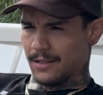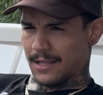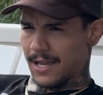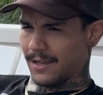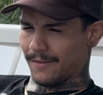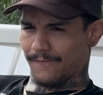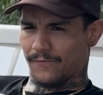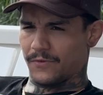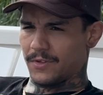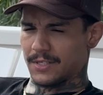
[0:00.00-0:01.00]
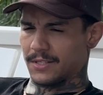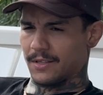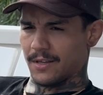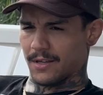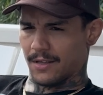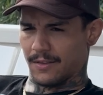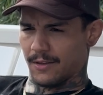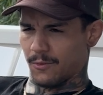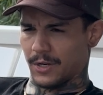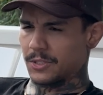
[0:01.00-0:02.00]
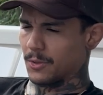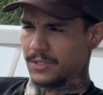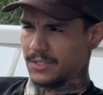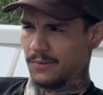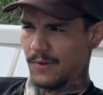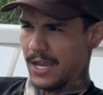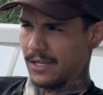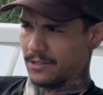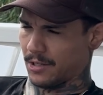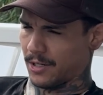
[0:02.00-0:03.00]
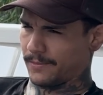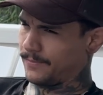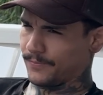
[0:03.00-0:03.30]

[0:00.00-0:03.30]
Like, just the resources in Vegas are